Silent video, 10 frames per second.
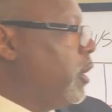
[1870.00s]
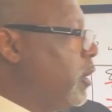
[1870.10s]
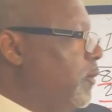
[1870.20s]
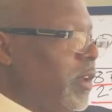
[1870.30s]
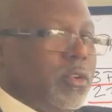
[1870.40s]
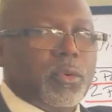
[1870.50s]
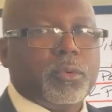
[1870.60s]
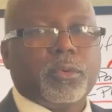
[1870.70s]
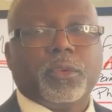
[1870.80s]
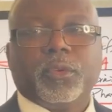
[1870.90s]

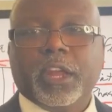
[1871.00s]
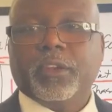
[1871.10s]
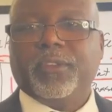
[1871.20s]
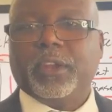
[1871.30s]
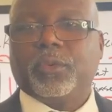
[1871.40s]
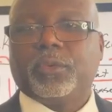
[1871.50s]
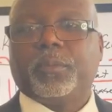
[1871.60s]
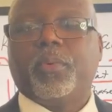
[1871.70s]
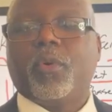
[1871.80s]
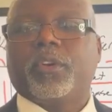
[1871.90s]
individuals'
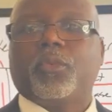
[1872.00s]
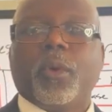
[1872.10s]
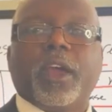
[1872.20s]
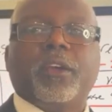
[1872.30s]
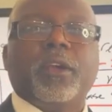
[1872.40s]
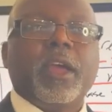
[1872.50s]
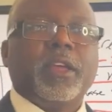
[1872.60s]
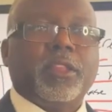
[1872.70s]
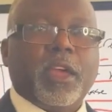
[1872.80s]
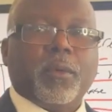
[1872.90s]
reports where
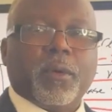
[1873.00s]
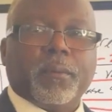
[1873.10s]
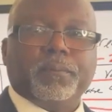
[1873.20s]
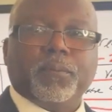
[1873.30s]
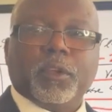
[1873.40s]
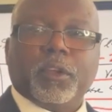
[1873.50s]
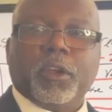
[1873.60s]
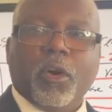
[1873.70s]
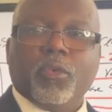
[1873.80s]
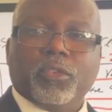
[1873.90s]
they were
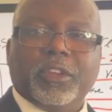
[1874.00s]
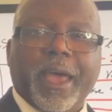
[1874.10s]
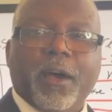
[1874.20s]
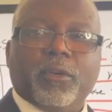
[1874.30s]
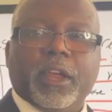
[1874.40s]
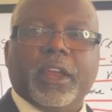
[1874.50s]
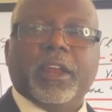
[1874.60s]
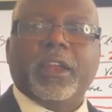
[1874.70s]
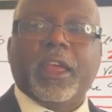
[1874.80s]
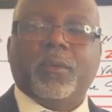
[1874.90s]
closed out, and
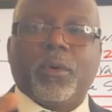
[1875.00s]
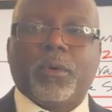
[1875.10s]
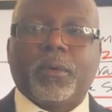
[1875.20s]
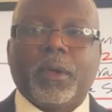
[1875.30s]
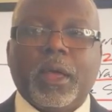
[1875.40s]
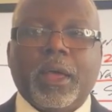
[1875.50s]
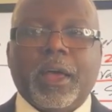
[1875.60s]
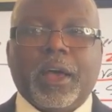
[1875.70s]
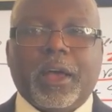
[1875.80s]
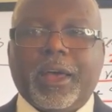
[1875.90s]
then they were
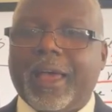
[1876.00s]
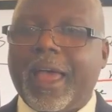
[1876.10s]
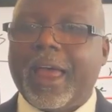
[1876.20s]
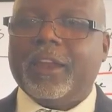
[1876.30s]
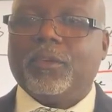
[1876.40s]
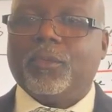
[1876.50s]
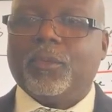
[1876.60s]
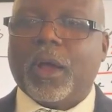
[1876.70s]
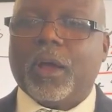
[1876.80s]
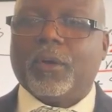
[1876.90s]

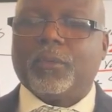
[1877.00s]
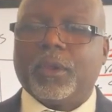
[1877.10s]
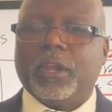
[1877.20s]
had